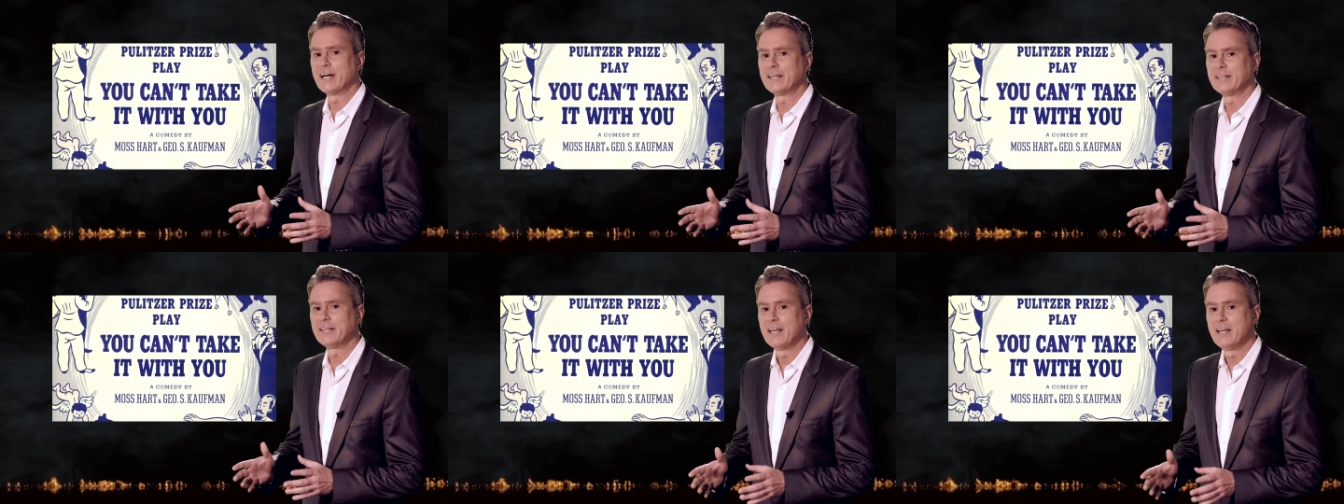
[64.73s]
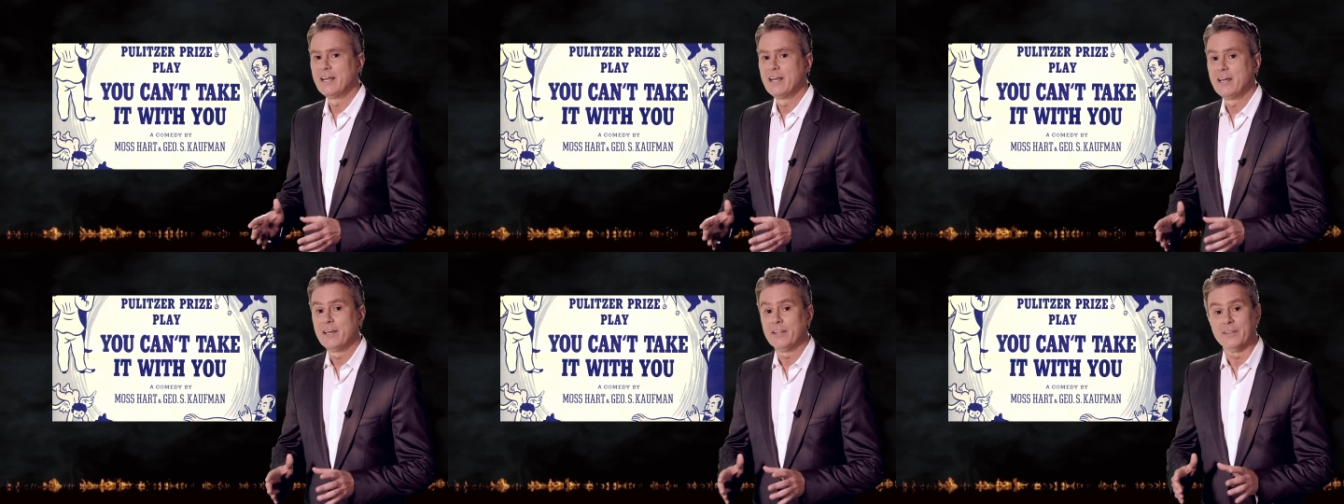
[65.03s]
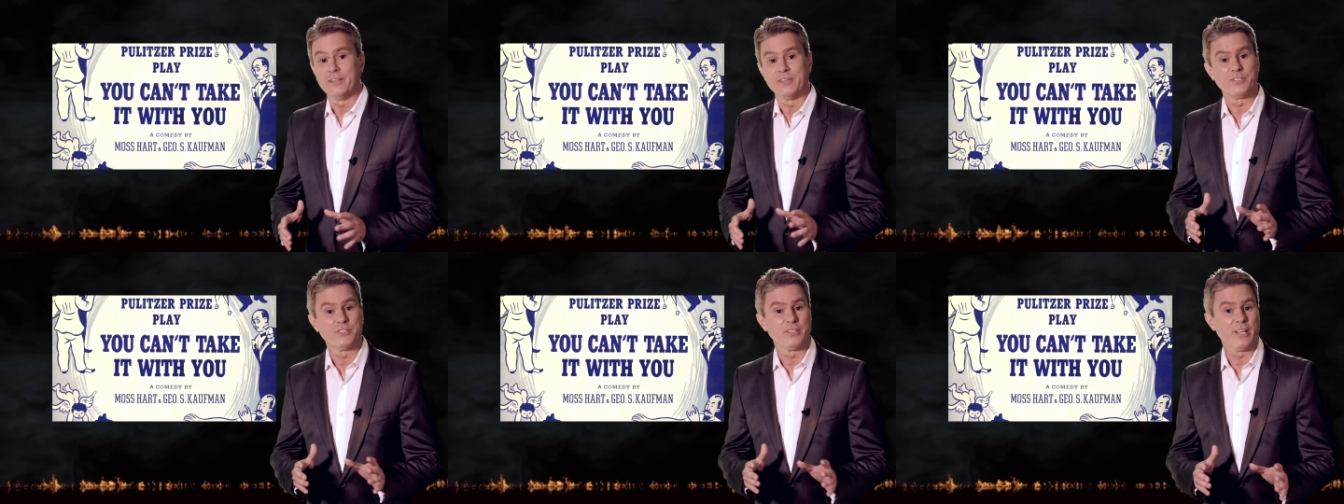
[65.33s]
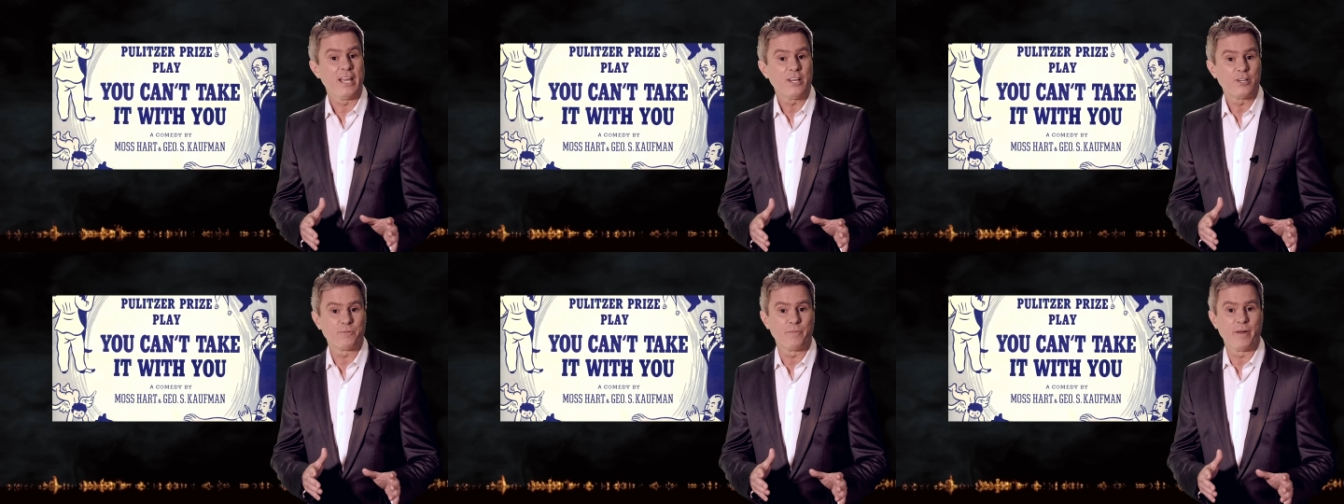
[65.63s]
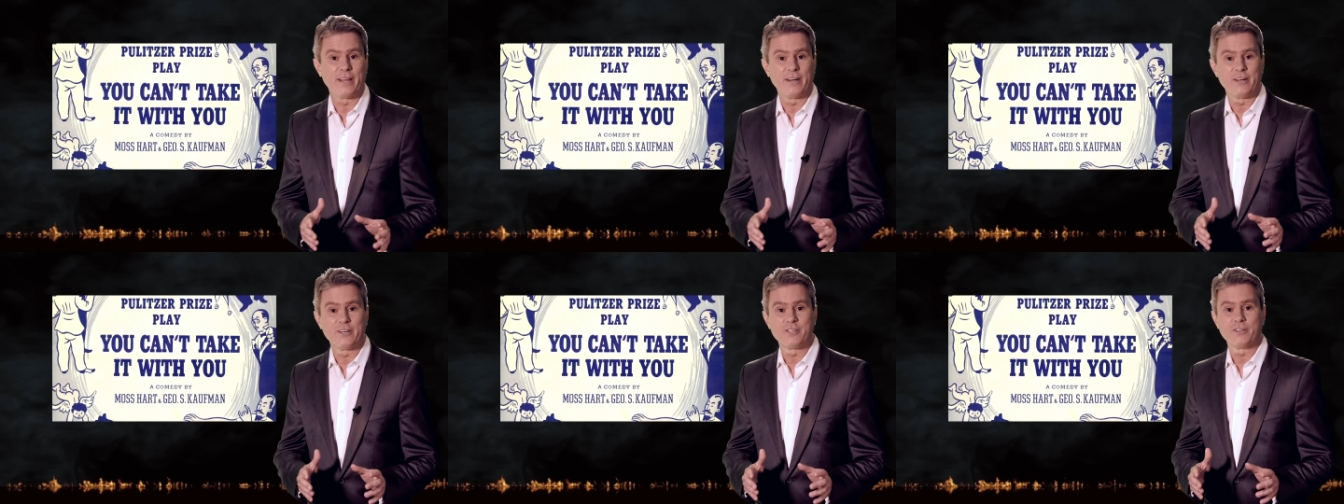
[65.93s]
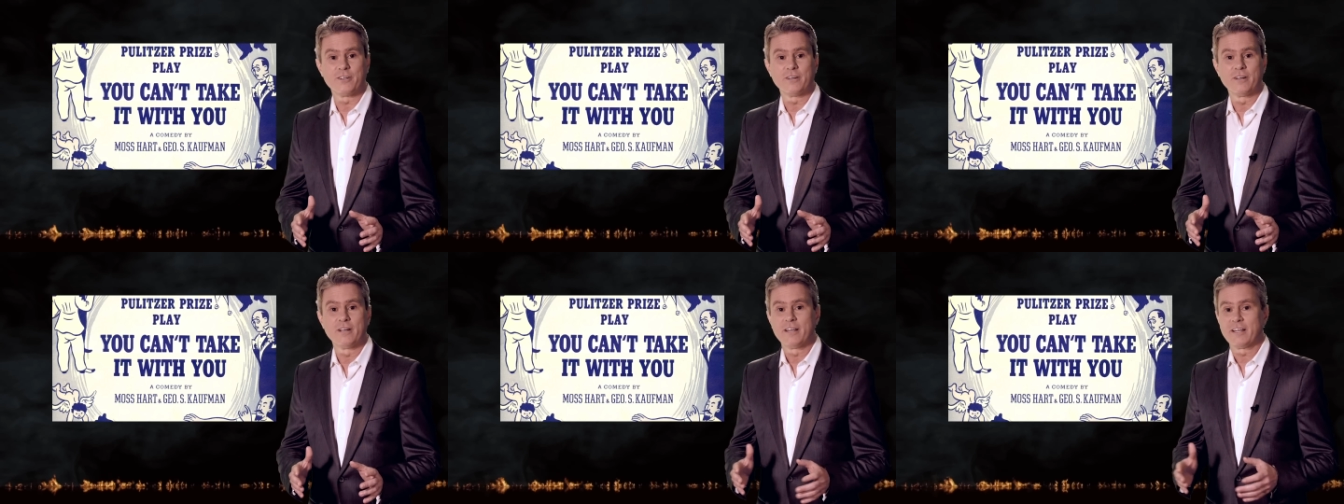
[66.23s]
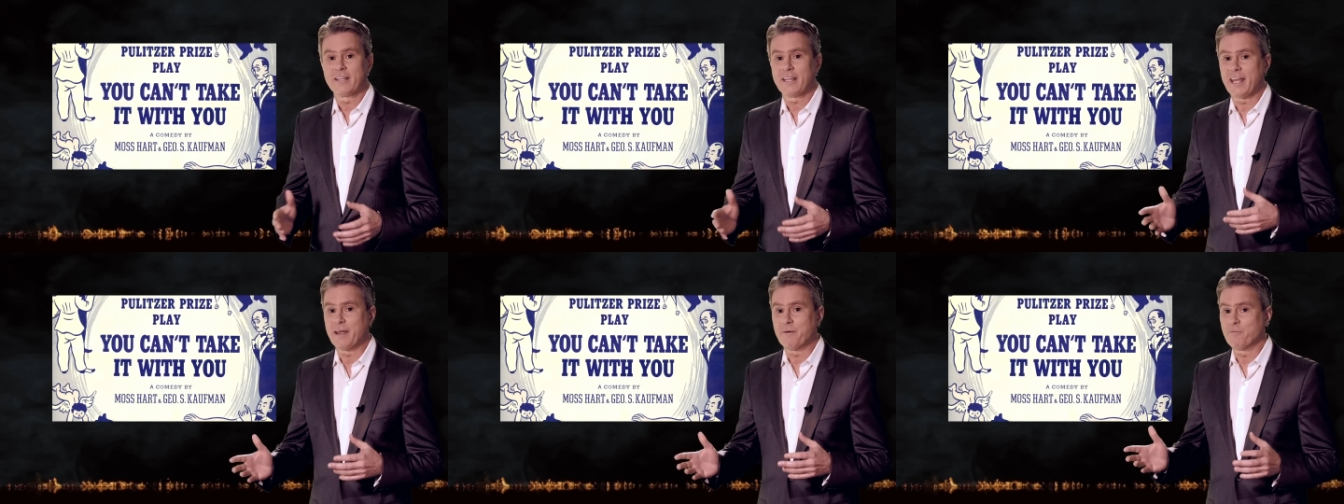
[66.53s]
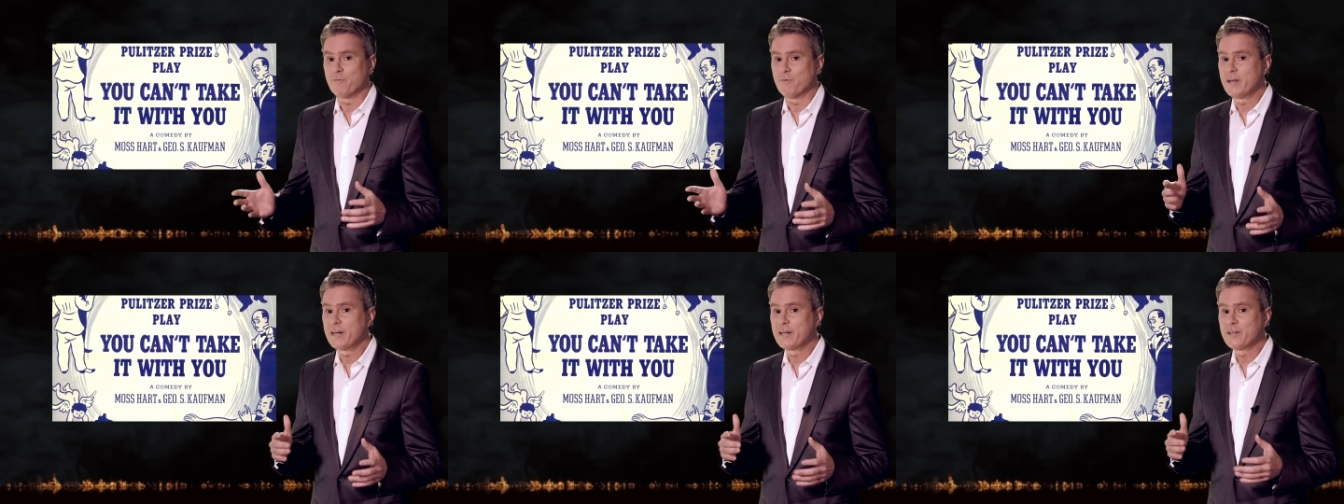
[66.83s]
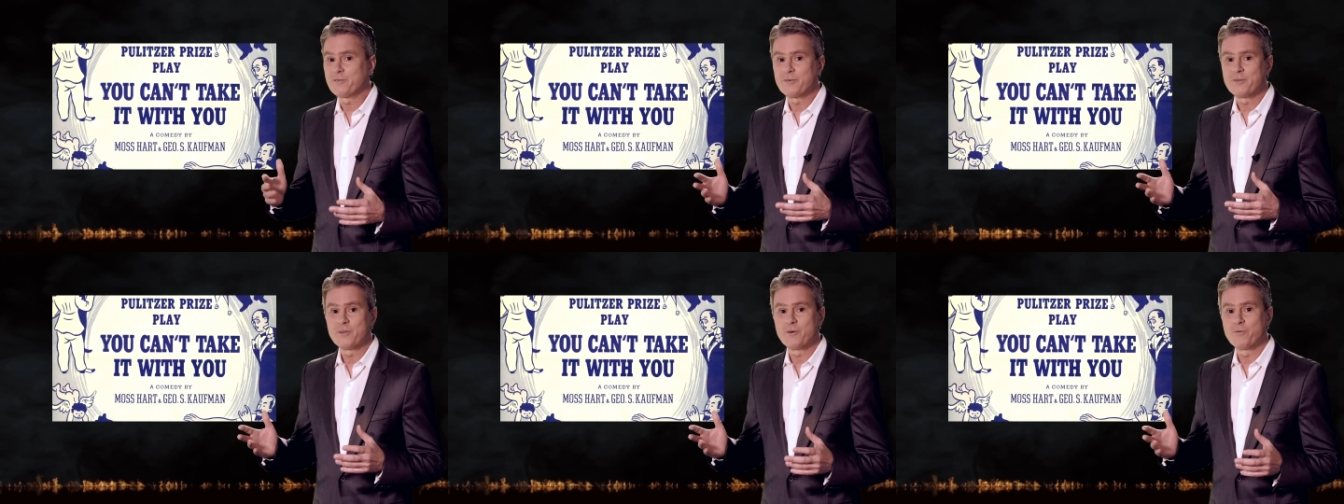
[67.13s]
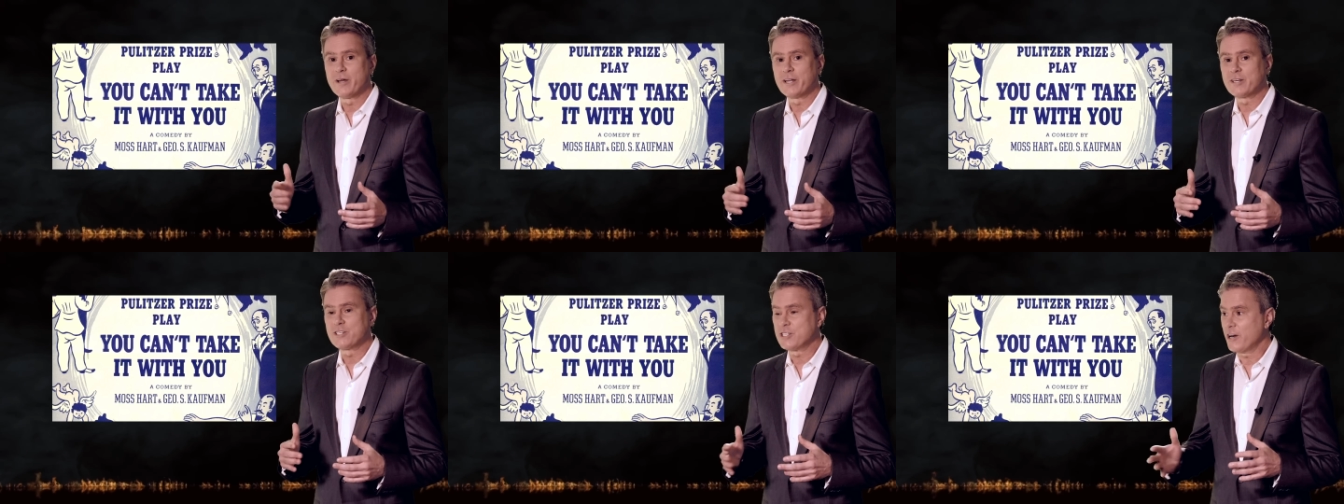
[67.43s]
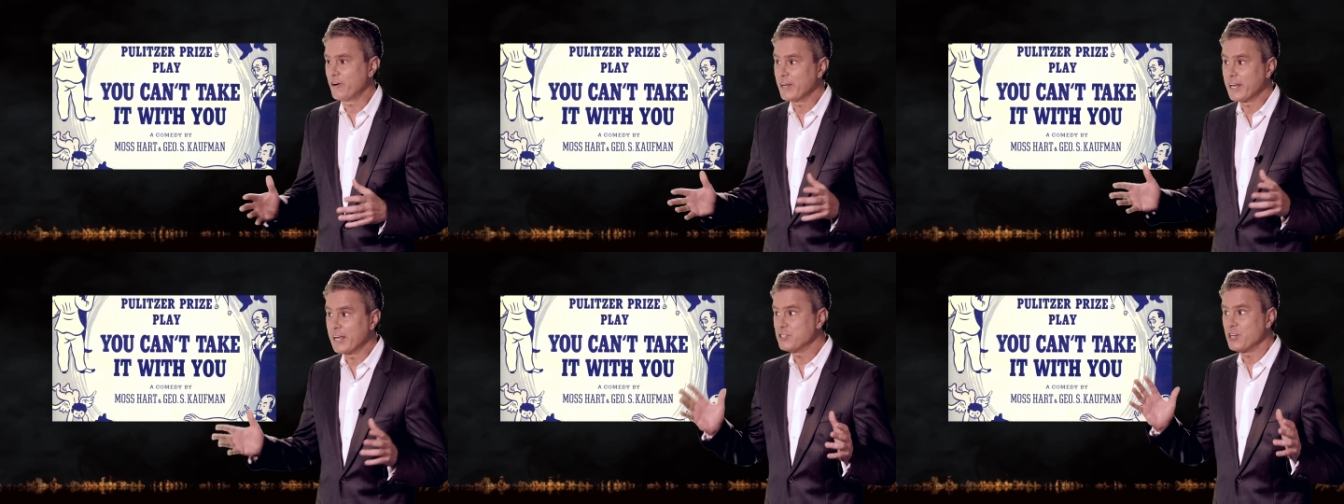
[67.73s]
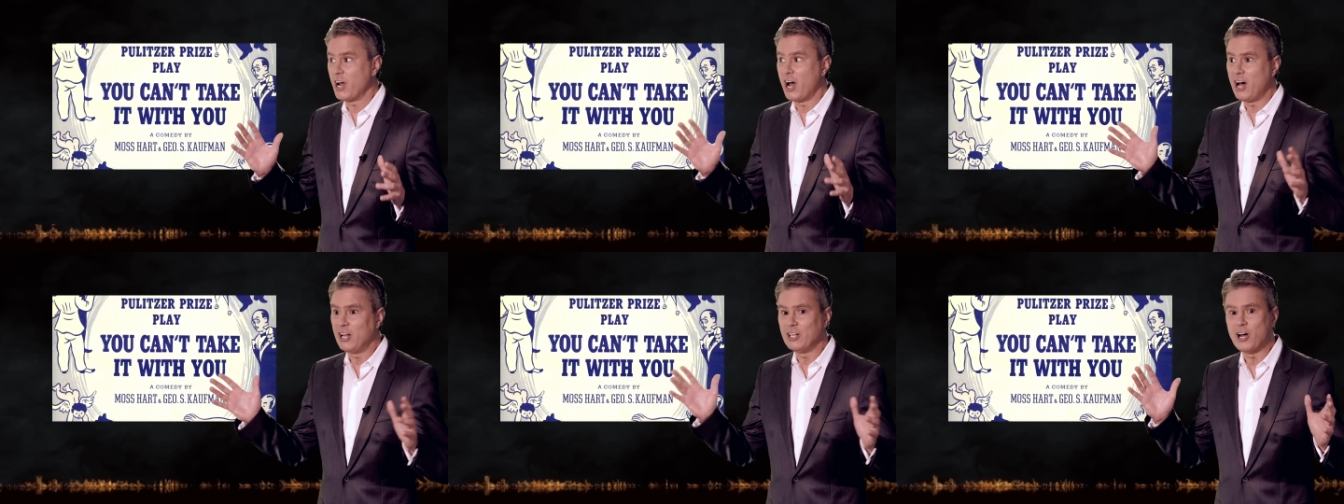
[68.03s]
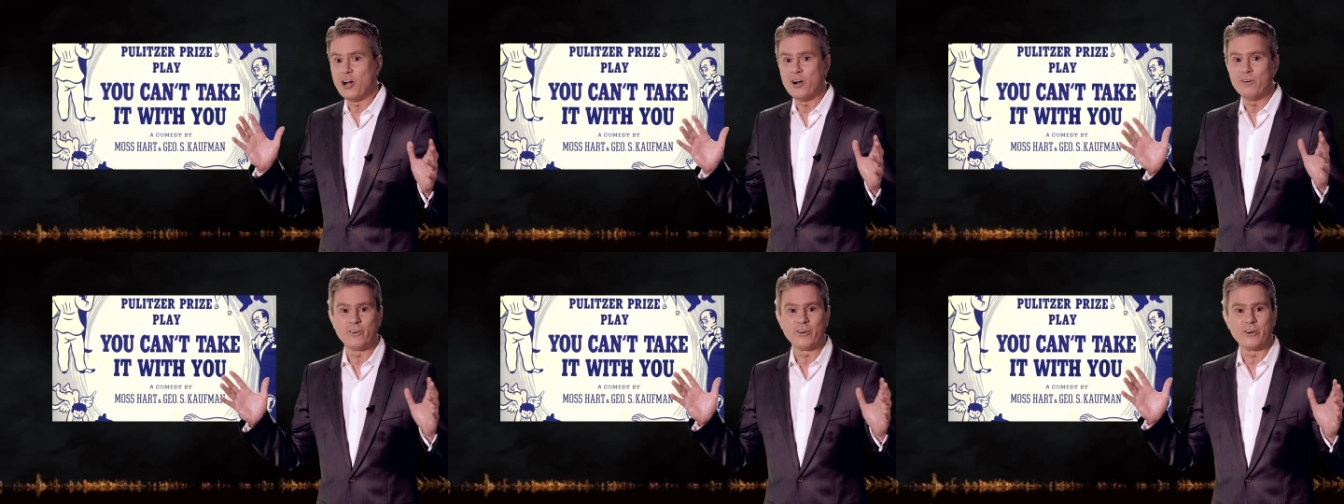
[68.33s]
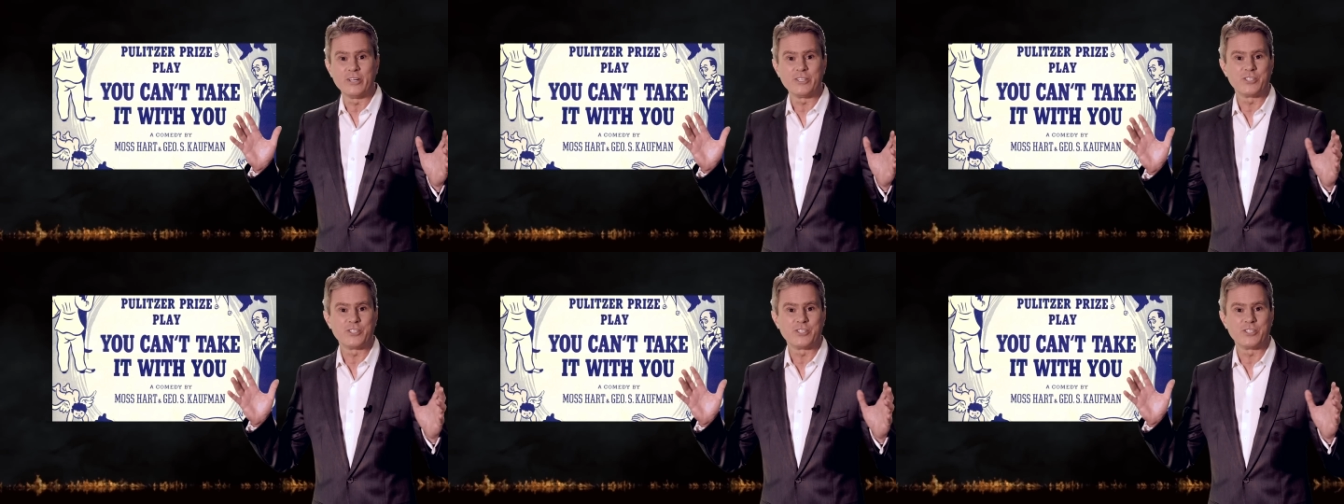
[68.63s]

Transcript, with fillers: on, the stage manager came running through the wing shouting, "It's all over!